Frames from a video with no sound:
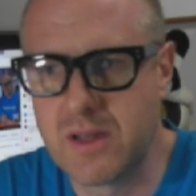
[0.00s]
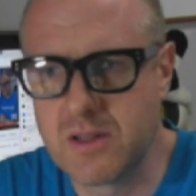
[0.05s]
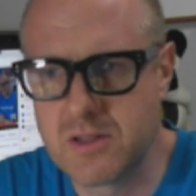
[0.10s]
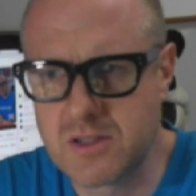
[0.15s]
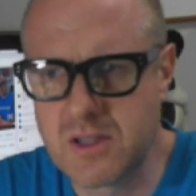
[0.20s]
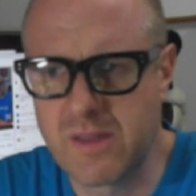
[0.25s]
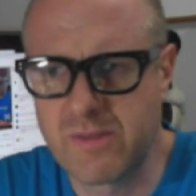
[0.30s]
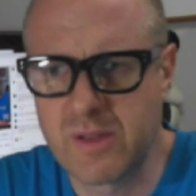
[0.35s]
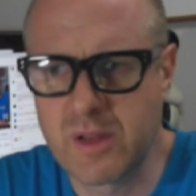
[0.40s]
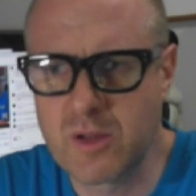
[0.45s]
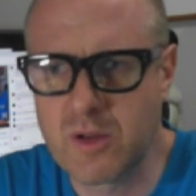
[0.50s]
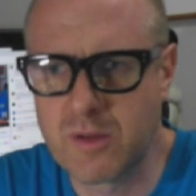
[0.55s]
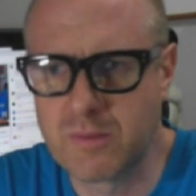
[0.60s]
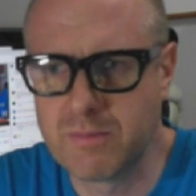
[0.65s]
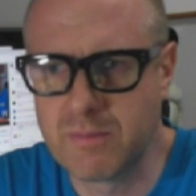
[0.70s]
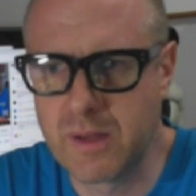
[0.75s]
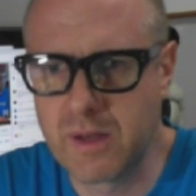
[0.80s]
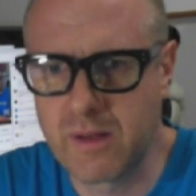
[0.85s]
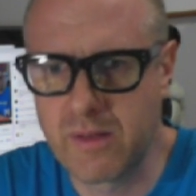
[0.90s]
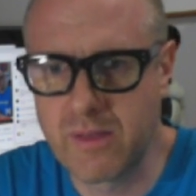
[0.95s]
It's definitely gotten
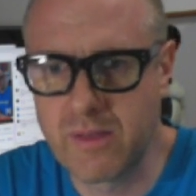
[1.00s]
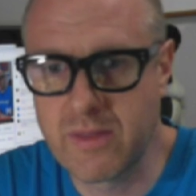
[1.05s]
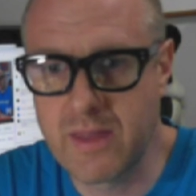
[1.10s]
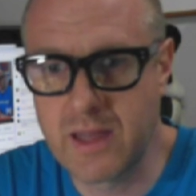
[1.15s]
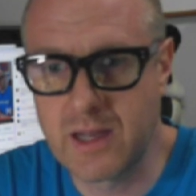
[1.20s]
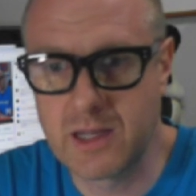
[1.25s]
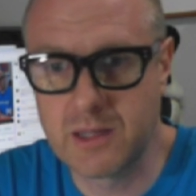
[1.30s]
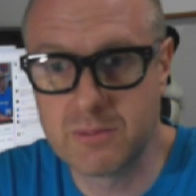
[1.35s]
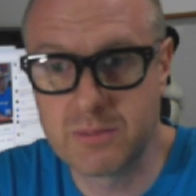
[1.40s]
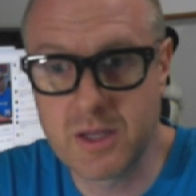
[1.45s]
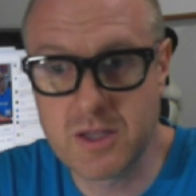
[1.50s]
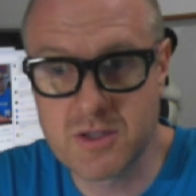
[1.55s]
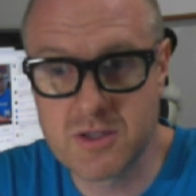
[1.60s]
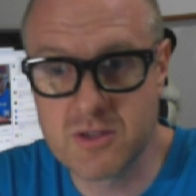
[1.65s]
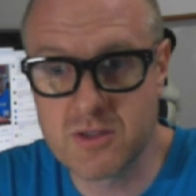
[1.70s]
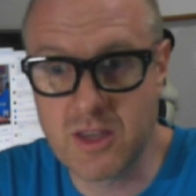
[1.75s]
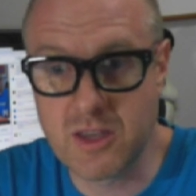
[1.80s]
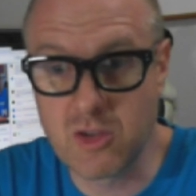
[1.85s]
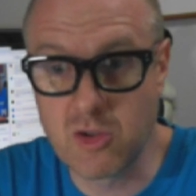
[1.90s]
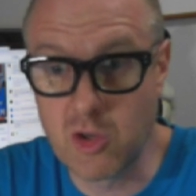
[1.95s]
better than that, and
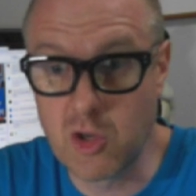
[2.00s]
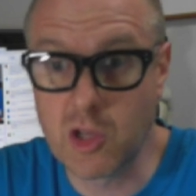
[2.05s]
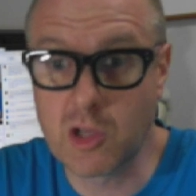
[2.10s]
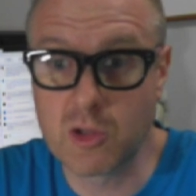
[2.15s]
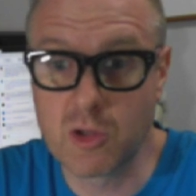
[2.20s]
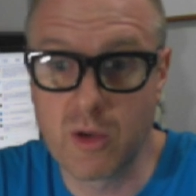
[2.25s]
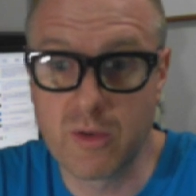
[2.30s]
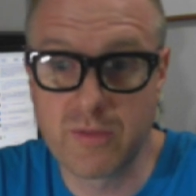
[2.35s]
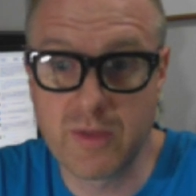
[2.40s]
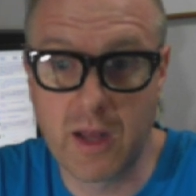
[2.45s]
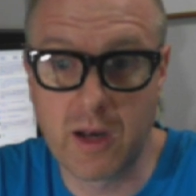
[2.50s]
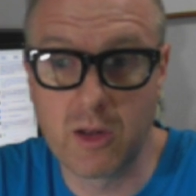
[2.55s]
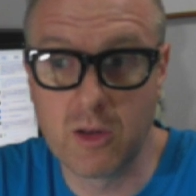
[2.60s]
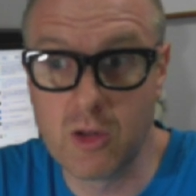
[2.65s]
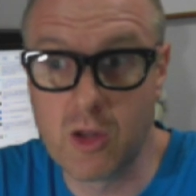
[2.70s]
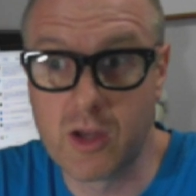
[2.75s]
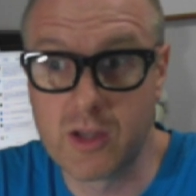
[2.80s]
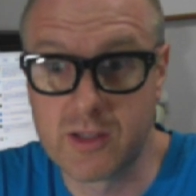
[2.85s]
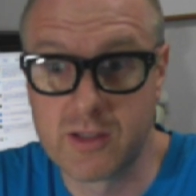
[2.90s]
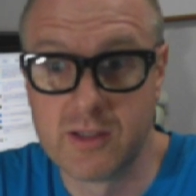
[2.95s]
places like Uniqlo have done a
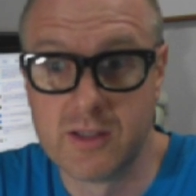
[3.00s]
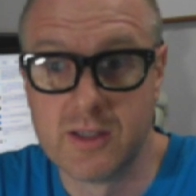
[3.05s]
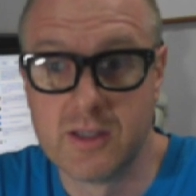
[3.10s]
lot